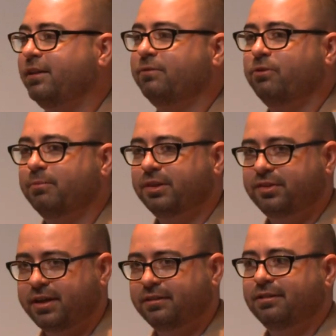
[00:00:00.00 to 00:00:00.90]
and the informant
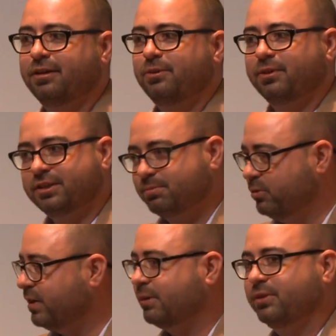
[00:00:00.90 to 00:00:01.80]
said, well, let's
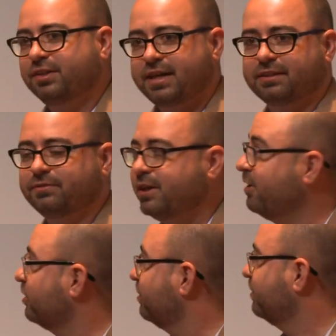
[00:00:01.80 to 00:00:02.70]
move on with this act of
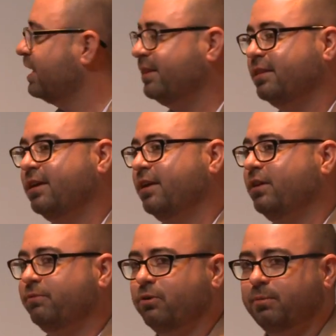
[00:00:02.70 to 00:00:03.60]
terrorism. And
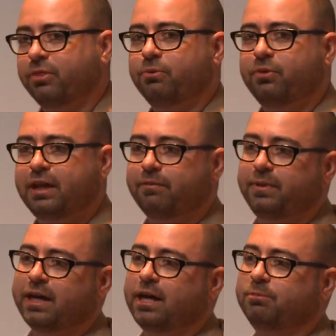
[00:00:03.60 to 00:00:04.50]
the informant, through the
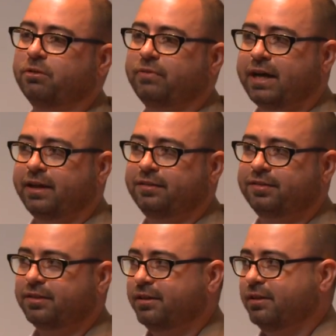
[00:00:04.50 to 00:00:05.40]
FBI,
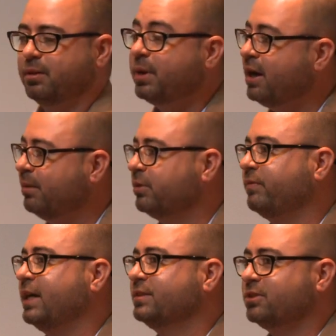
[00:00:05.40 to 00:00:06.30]
provides the bomb,
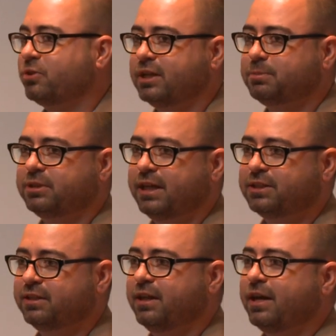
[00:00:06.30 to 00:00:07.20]
provides the
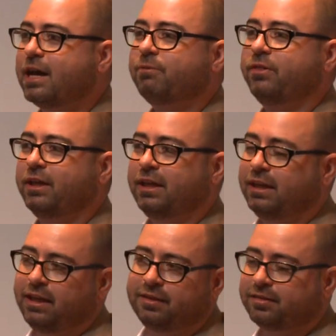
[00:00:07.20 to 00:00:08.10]
transportation, everything he
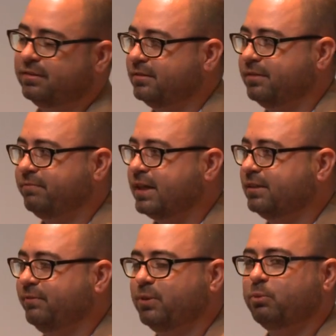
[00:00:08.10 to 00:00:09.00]
needs. In fact,
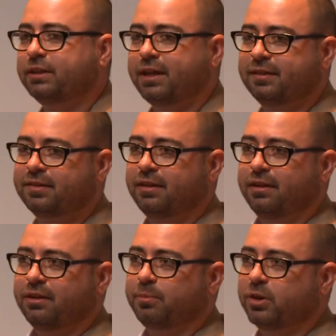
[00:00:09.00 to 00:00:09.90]
even in one case,
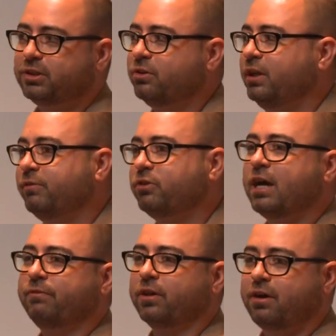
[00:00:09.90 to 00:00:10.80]
the person couldn't even
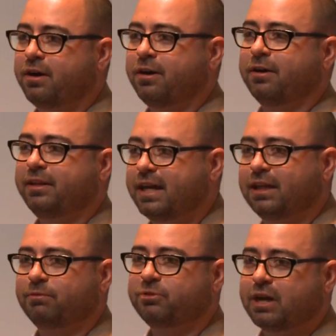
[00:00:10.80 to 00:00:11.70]
drive the car, and they had to
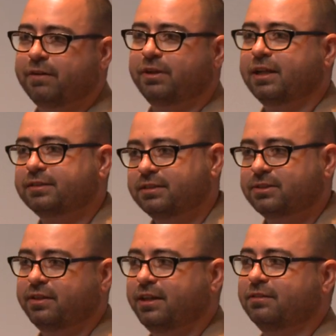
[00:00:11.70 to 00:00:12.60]
give him driving lessons
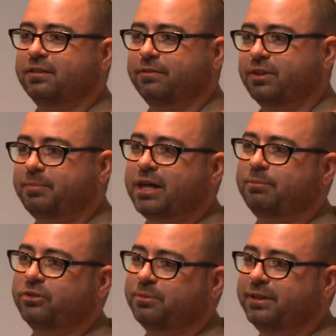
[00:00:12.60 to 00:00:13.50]
so that he could deliver the
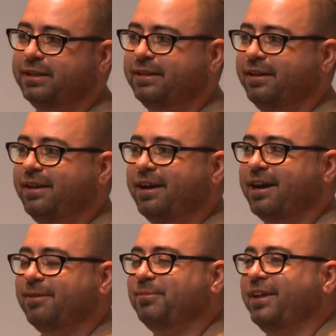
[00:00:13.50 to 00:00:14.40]
bomb ultimately.
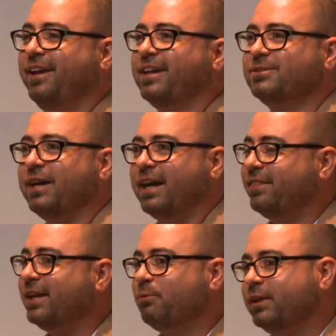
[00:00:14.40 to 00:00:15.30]
And so I
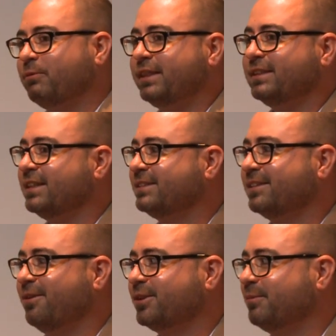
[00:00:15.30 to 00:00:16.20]
think what this has
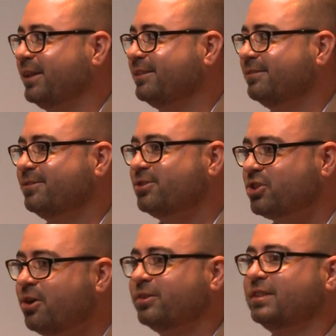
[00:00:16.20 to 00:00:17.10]
ultimately
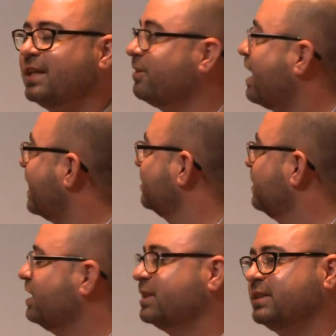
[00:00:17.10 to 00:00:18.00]
shows is that there has
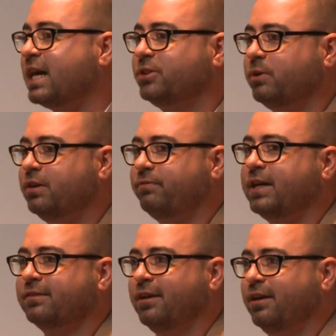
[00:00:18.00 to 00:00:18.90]
been this exaggerated
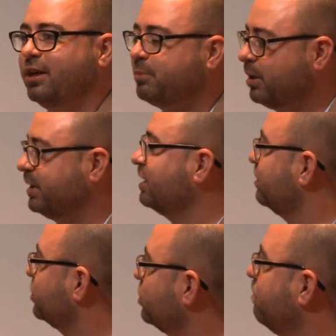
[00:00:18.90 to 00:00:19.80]
effect, in part because
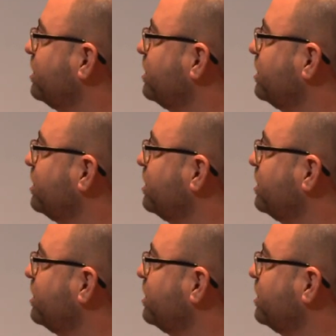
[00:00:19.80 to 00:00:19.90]
there's so